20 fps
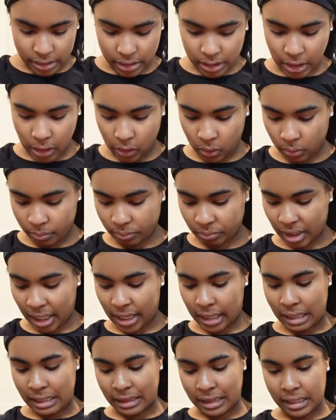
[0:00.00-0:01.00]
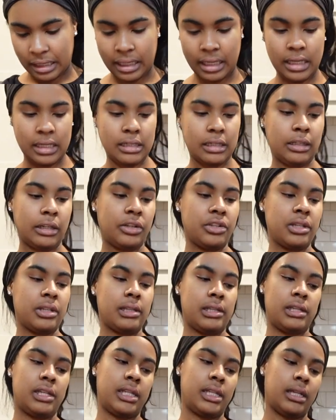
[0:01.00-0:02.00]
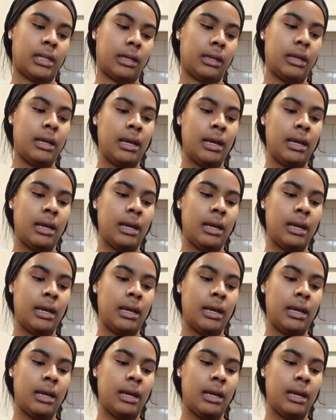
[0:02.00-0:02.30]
So I think he's allergic to chicken.